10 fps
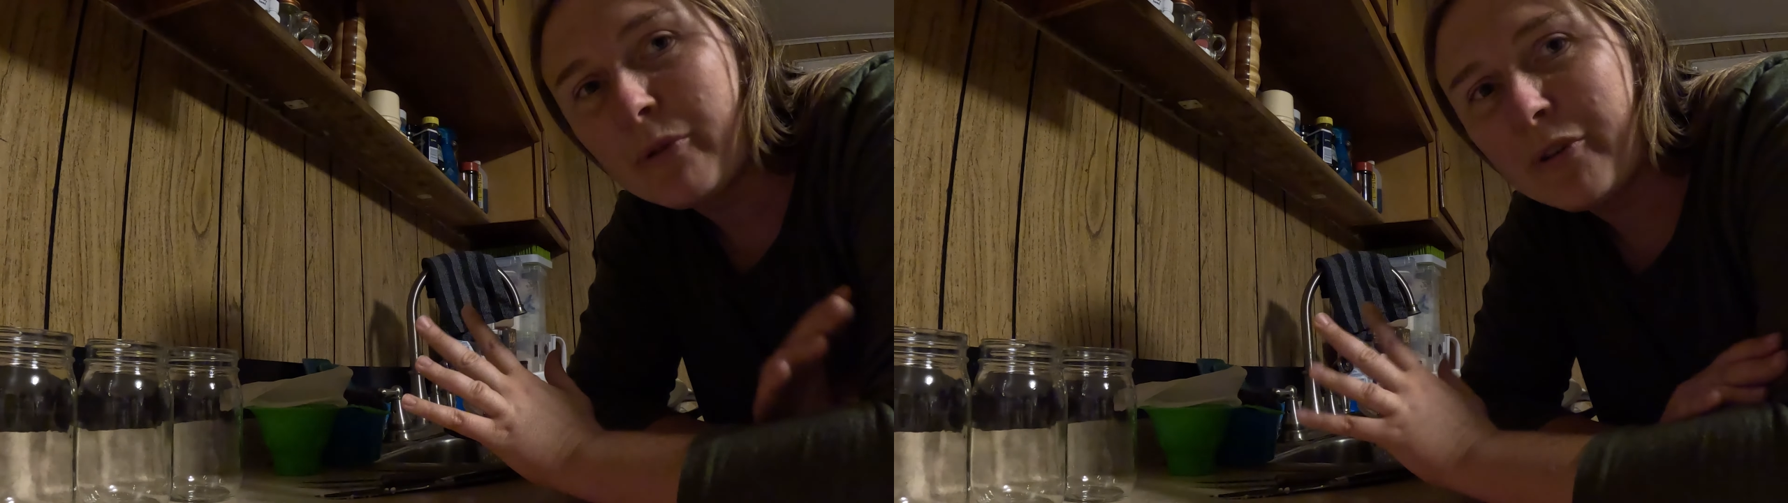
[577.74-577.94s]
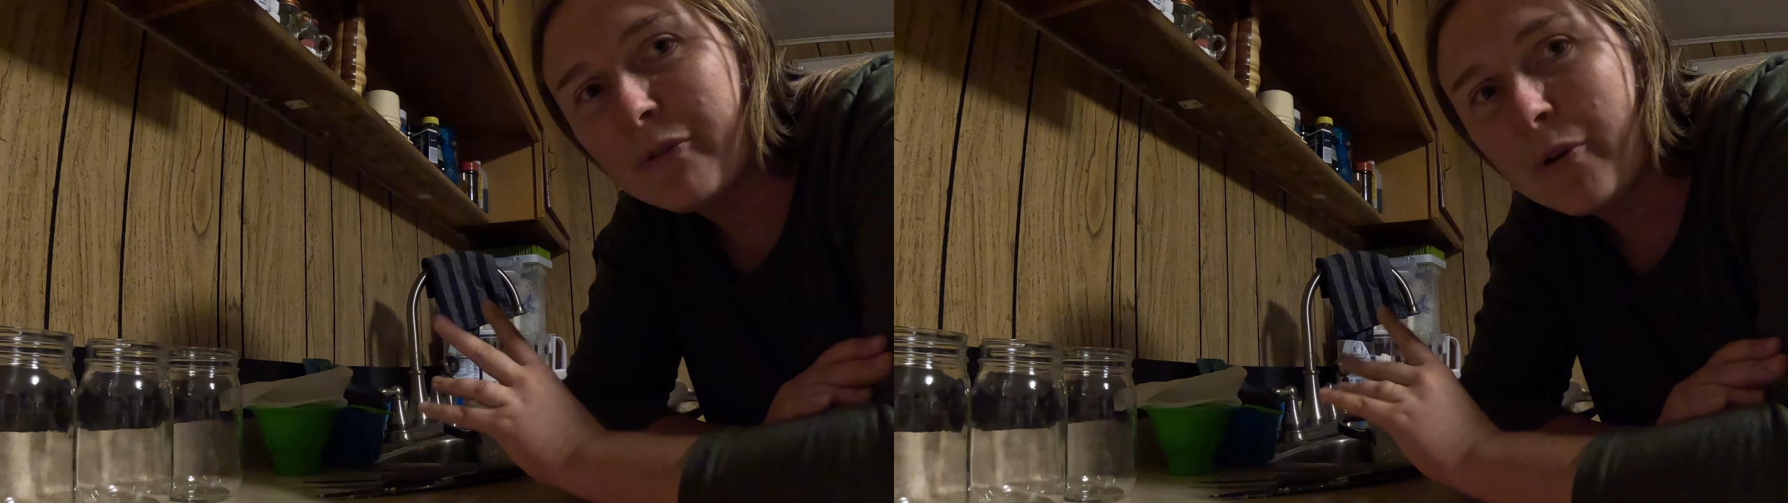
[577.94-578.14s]

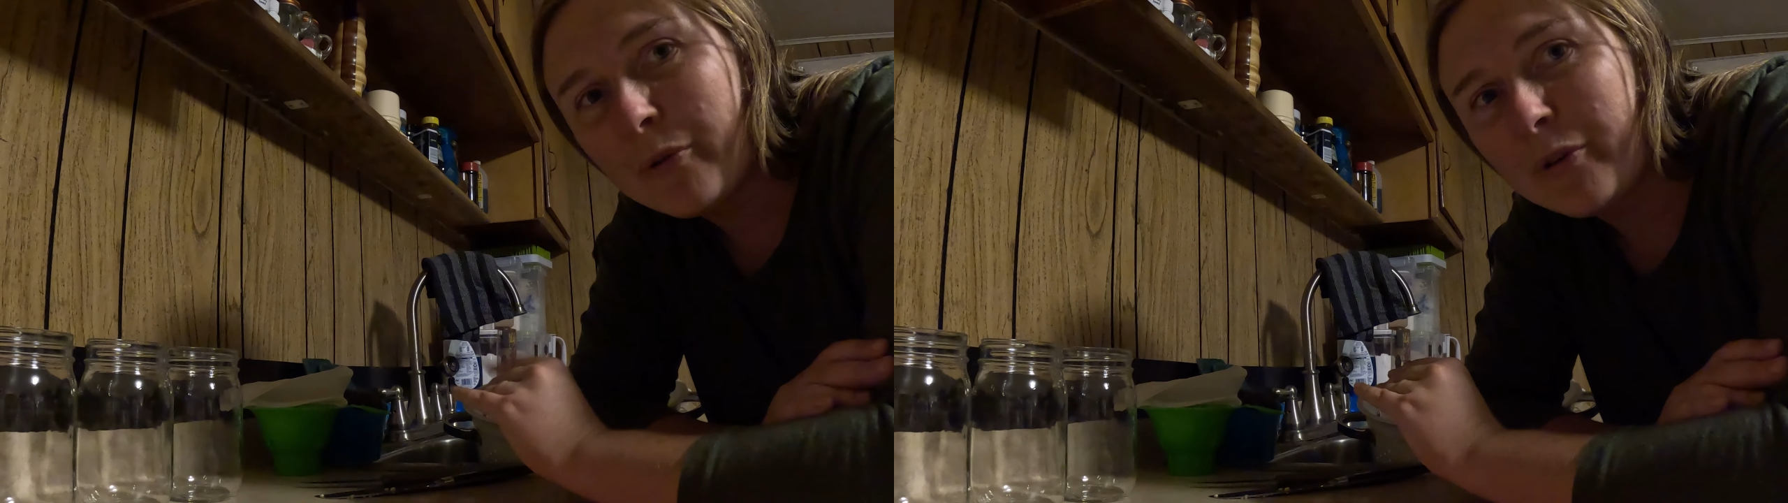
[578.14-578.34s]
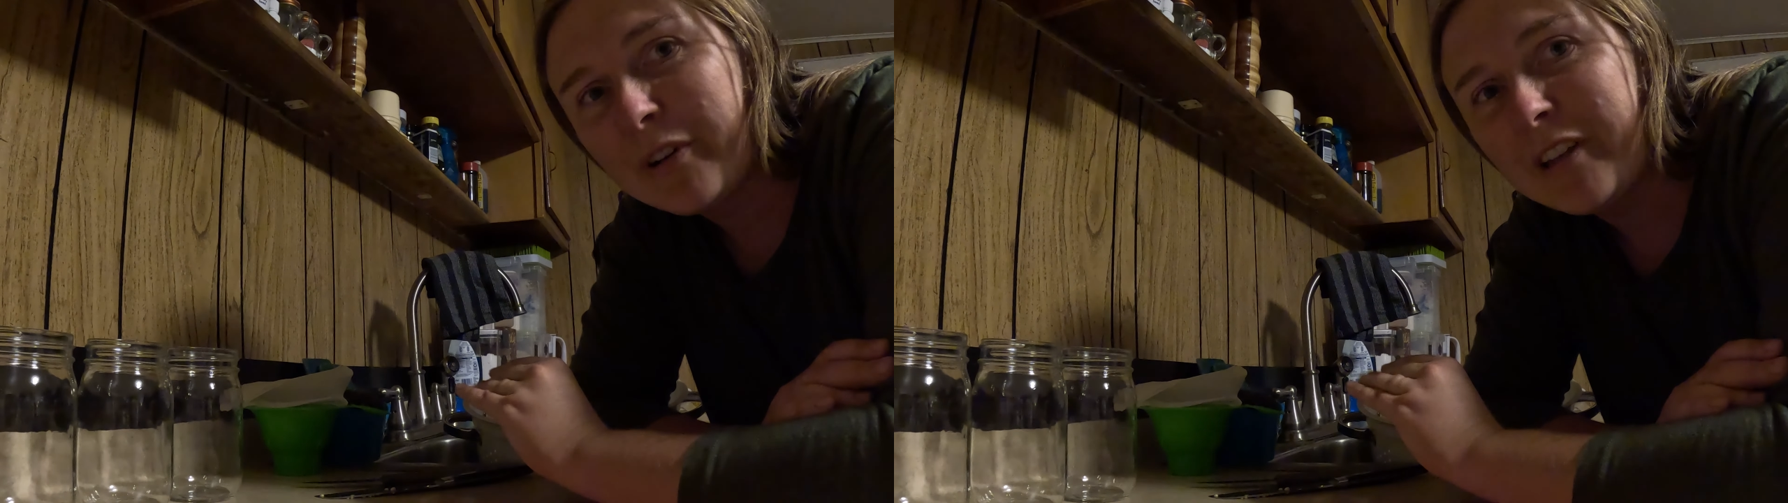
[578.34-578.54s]
worth of
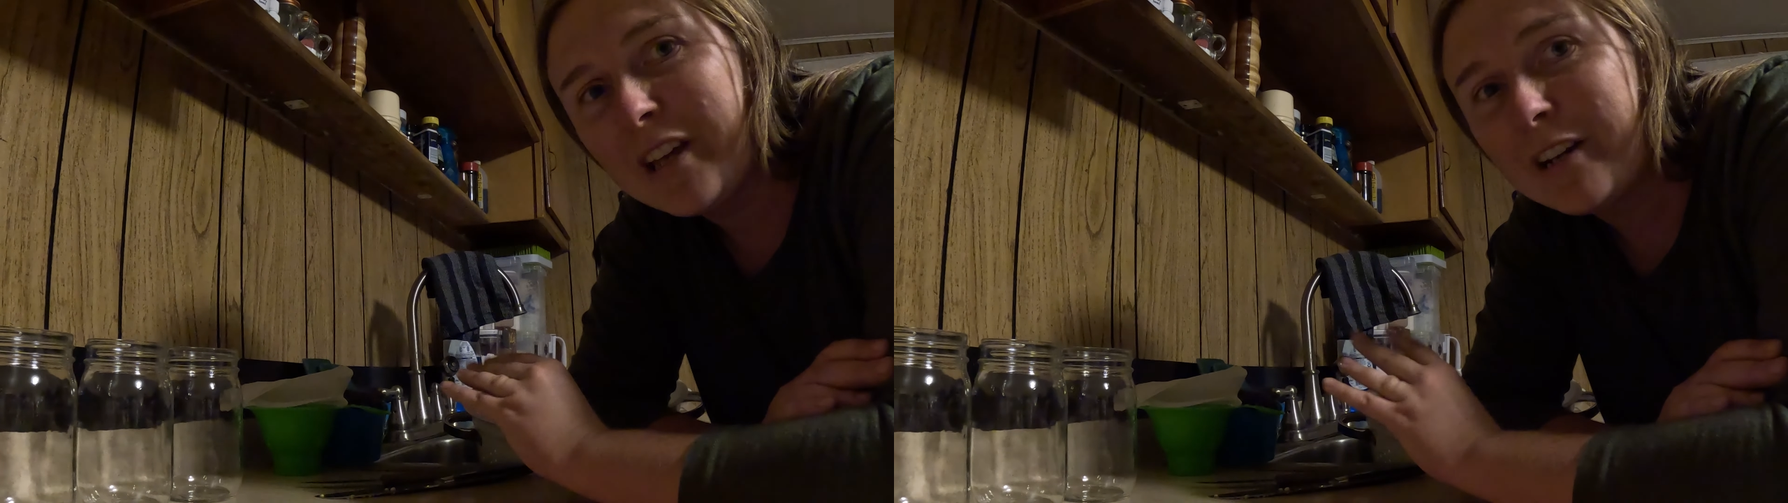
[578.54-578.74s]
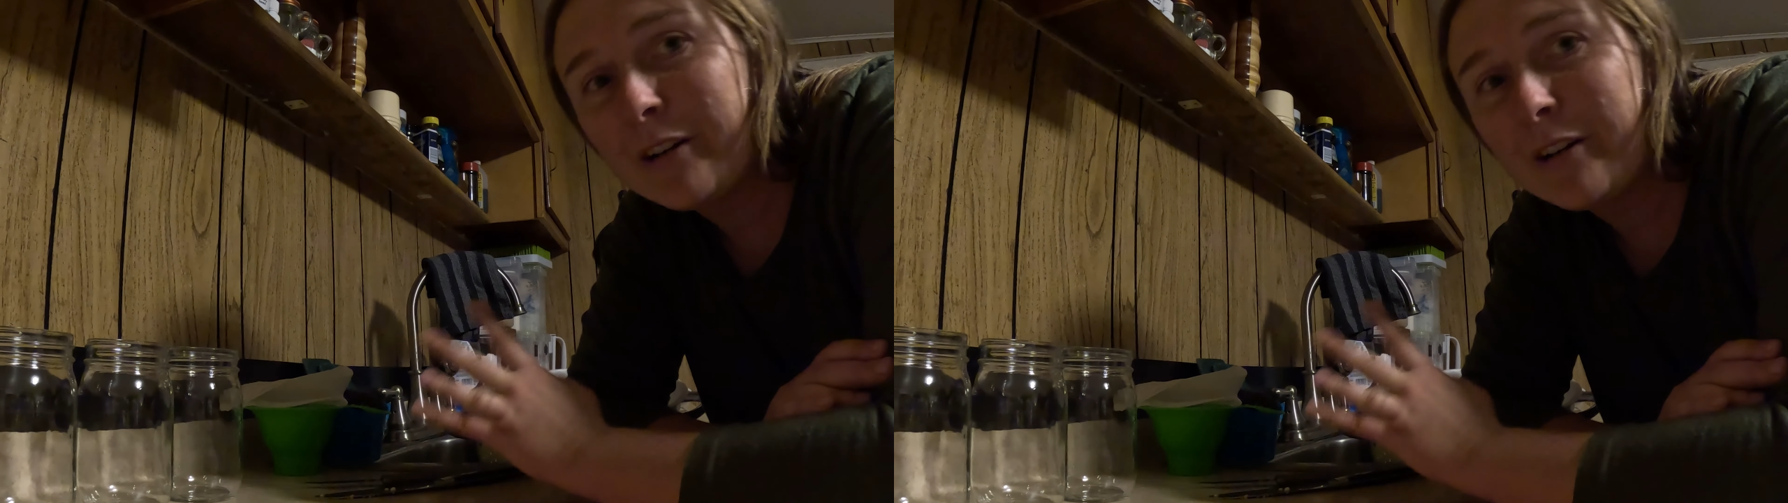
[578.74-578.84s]
okra yet.